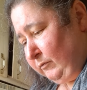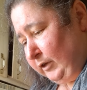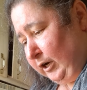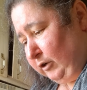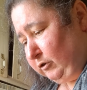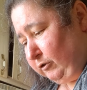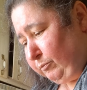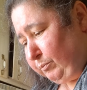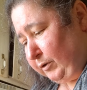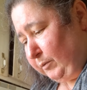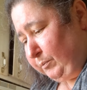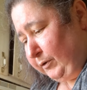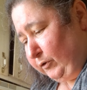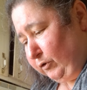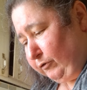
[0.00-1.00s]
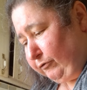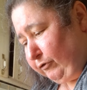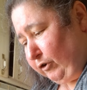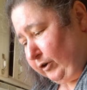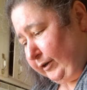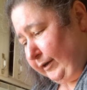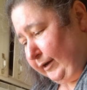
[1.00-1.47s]
I don't know if burping or
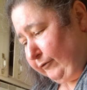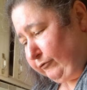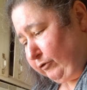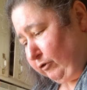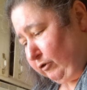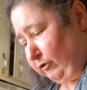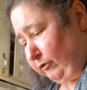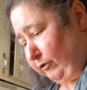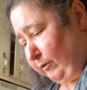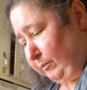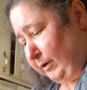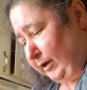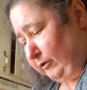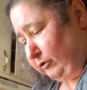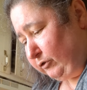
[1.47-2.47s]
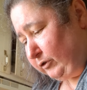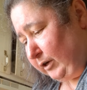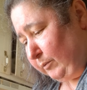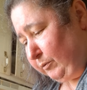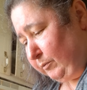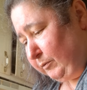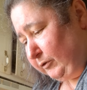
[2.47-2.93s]
farting after the meal is
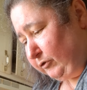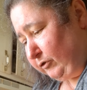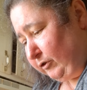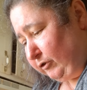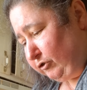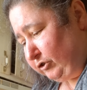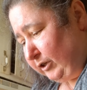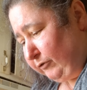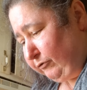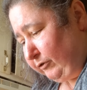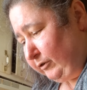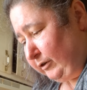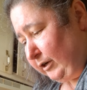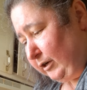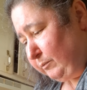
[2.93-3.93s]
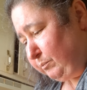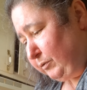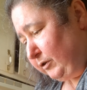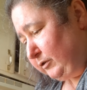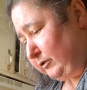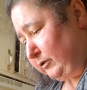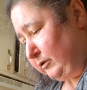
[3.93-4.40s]
compliments to the chef or not,
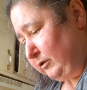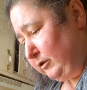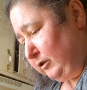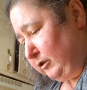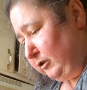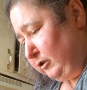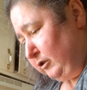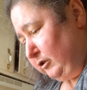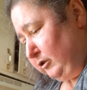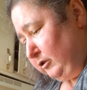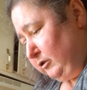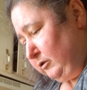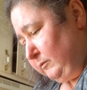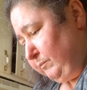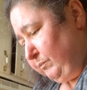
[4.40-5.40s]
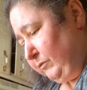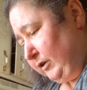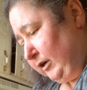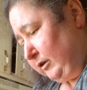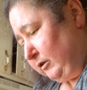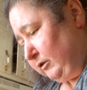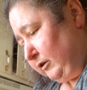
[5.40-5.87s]
but
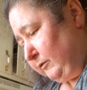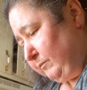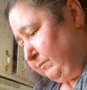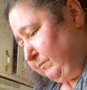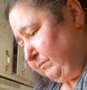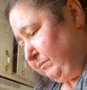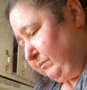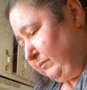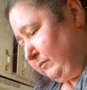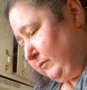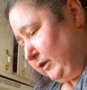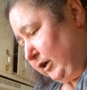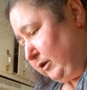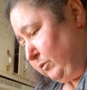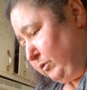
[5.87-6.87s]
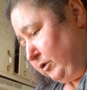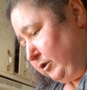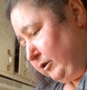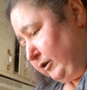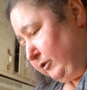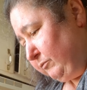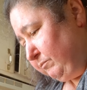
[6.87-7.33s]
I don't know. I don't want to
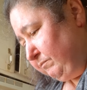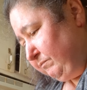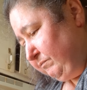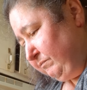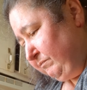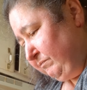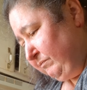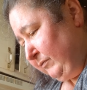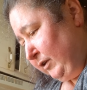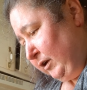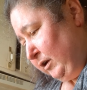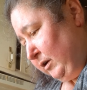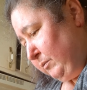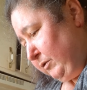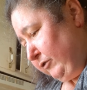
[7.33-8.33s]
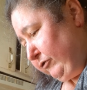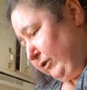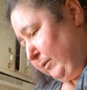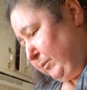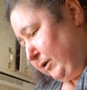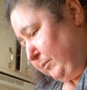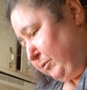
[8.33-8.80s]
know. But if
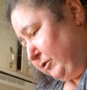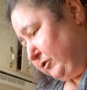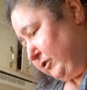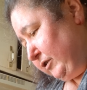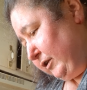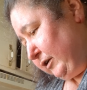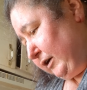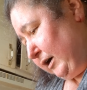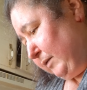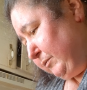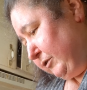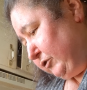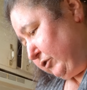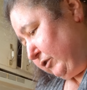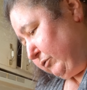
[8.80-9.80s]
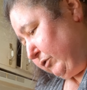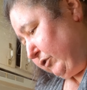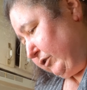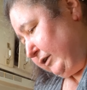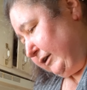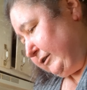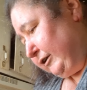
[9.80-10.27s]
anybody puts in the comments on whether
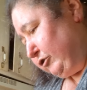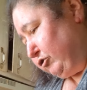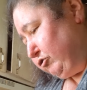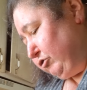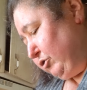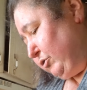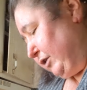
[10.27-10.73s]
or not that's true,